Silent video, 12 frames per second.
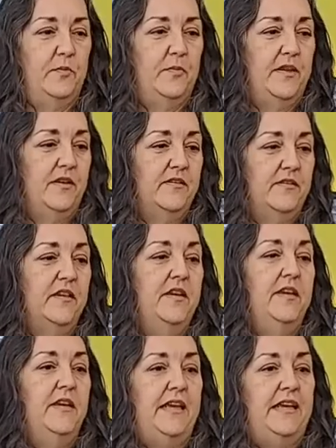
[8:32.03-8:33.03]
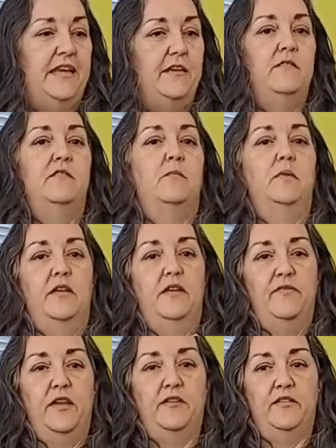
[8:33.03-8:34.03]
Because it is a belief
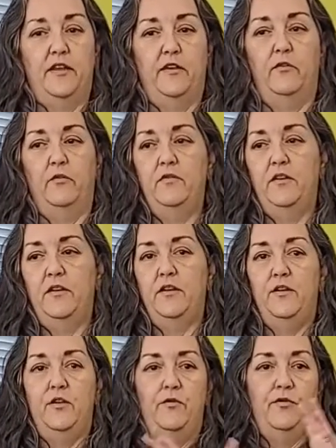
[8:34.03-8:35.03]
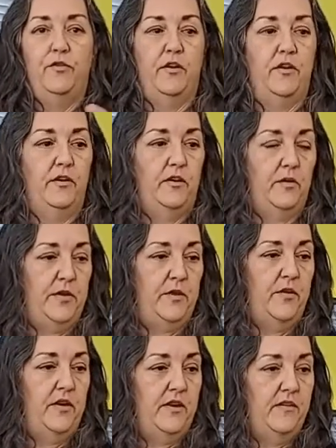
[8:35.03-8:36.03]
that's held in New Thought
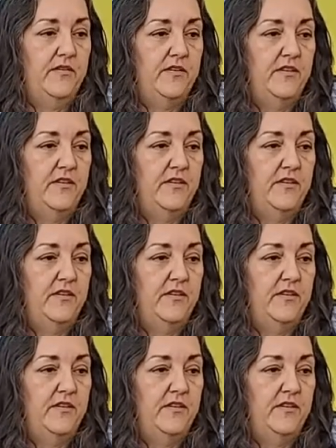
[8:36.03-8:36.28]
communities.